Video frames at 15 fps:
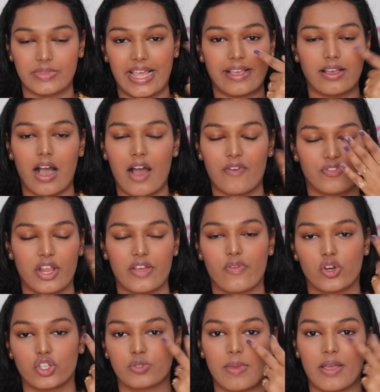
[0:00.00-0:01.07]
like after I
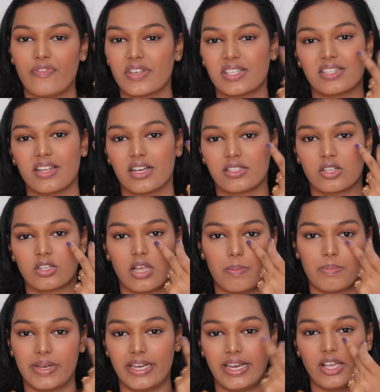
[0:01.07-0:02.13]
wash my face, it doesn't
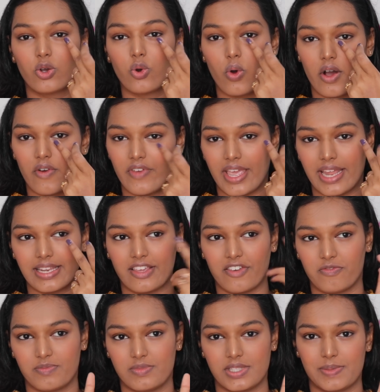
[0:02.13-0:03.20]
completely go away and
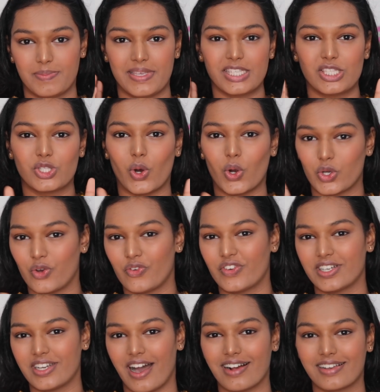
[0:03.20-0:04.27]
gives me sort of
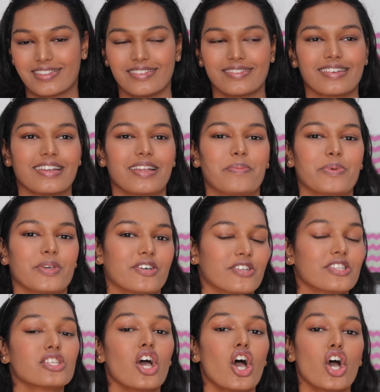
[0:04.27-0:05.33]
a dark circle
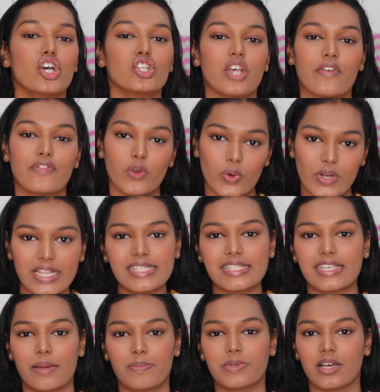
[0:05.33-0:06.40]
appearance. So I've
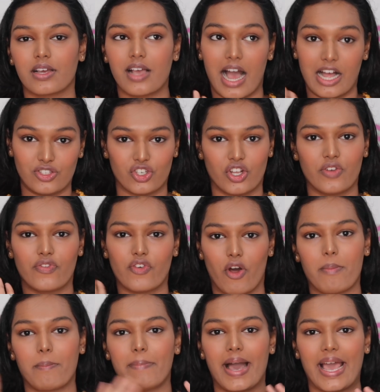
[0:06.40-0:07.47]
totally skipped kajal
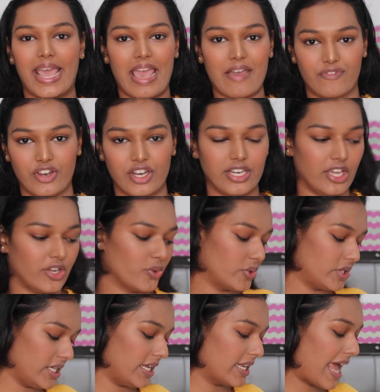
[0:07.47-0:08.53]
from my everyday
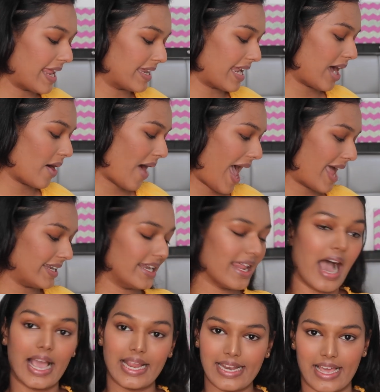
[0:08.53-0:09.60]
routine and now added
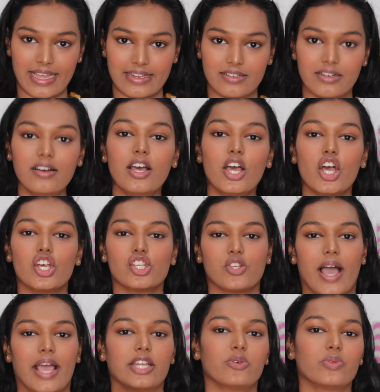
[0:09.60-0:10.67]
eyeliner.
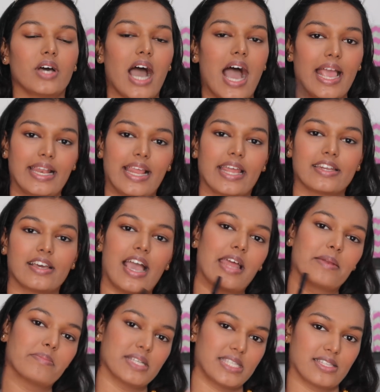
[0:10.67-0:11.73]
So I do the eyeliner
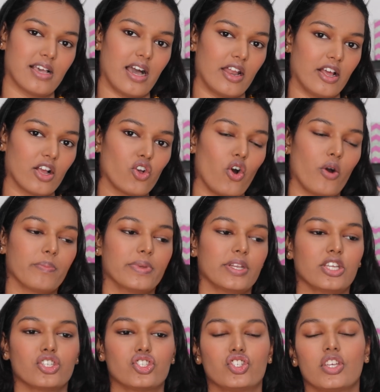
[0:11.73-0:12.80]
and mascara
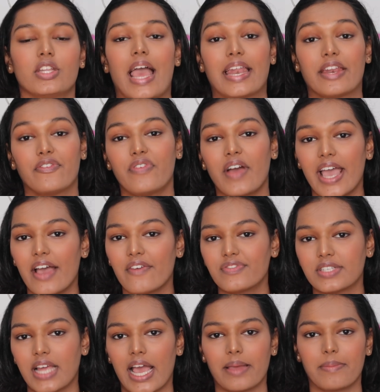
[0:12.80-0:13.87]
combination, and if I
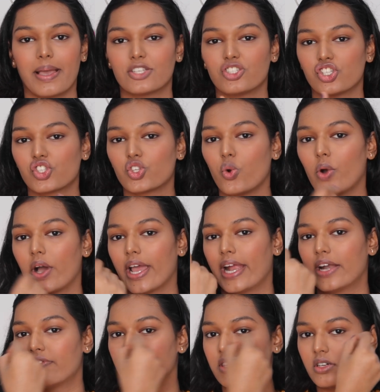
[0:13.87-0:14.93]
have time, I just go
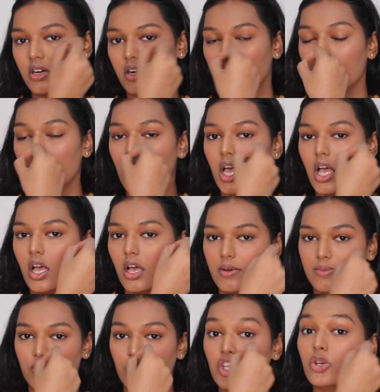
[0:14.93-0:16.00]
ahead with a
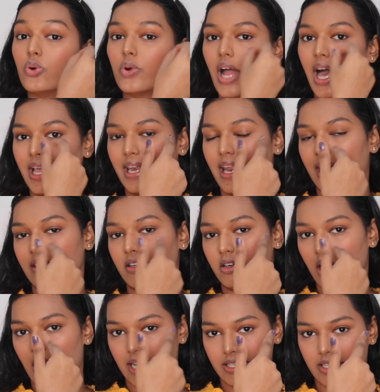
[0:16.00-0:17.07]
nude
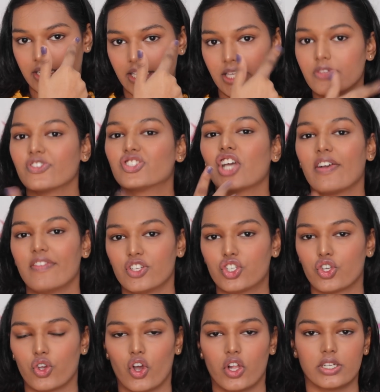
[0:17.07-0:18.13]
eyeliner underneath, which I will
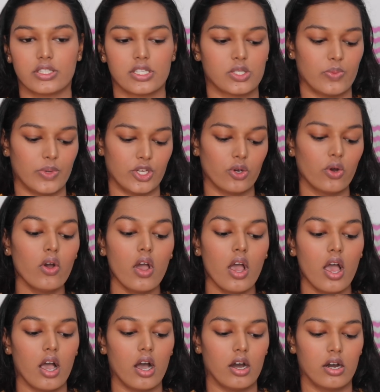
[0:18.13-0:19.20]
show you all in this video.
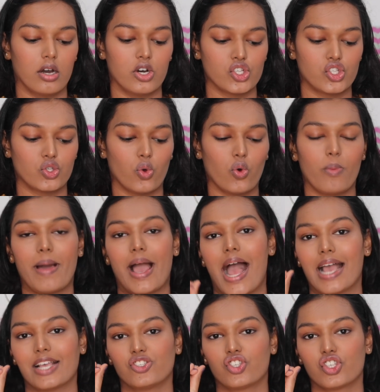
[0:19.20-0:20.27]
So my
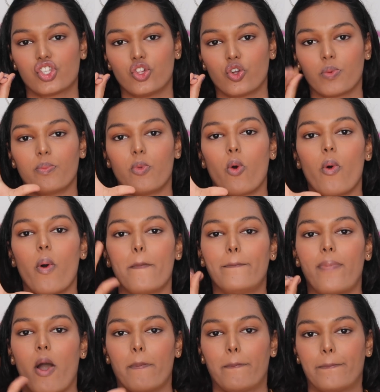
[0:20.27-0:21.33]
eyes just look more
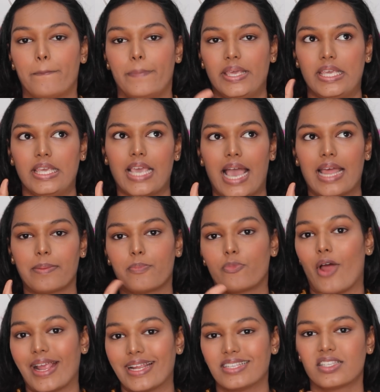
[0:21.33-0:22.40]
poppy and
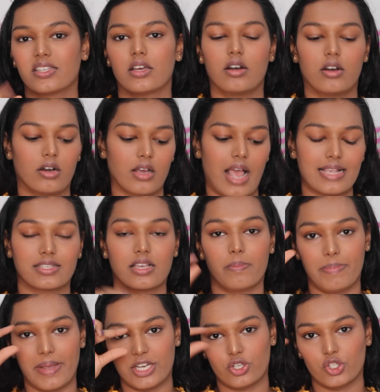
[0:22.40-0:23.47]
bright as
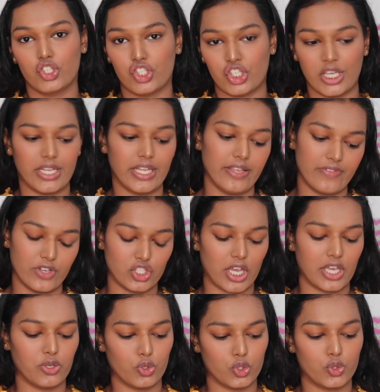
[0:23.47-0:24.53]
compared to cheeky, which
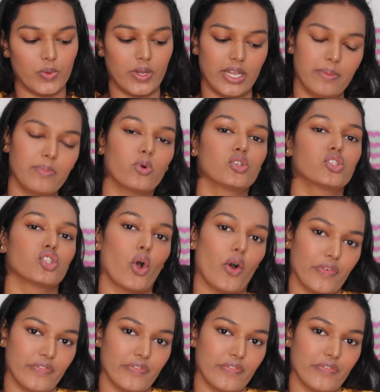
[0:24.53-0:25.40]
I usually most